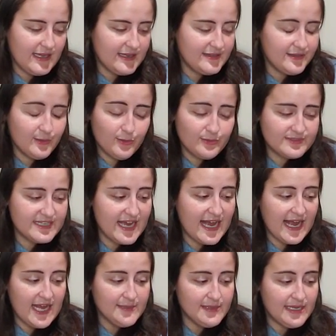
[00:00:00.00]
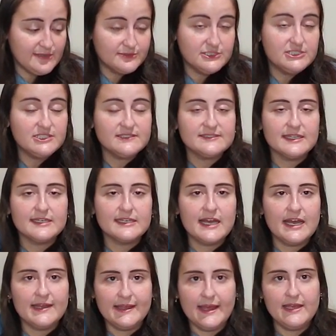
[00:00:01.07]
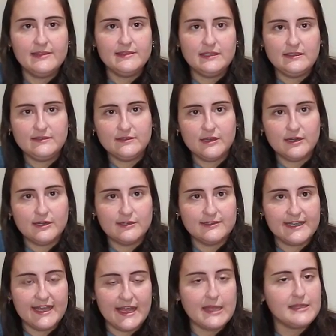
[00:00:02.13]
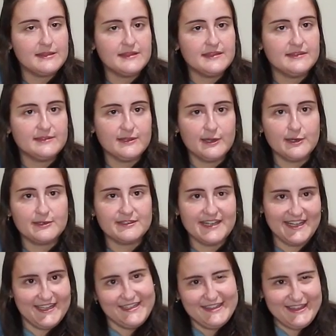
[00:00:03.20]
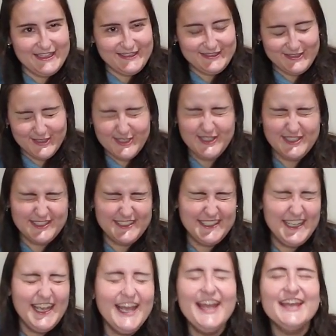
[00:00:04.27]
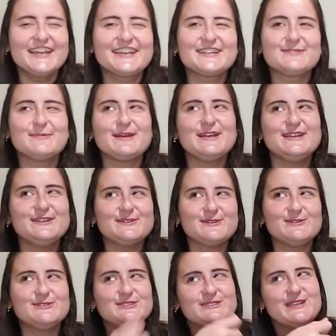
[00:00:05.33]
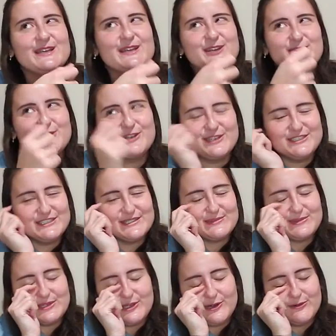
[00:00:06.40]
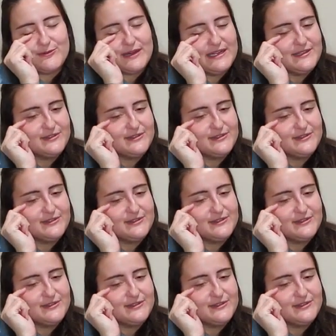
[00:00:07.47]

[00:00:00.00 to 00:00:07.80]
the whole time I was just like, I hate this yarn. I hate this yarn. I hate this yarn. Because my crochet hook just would go right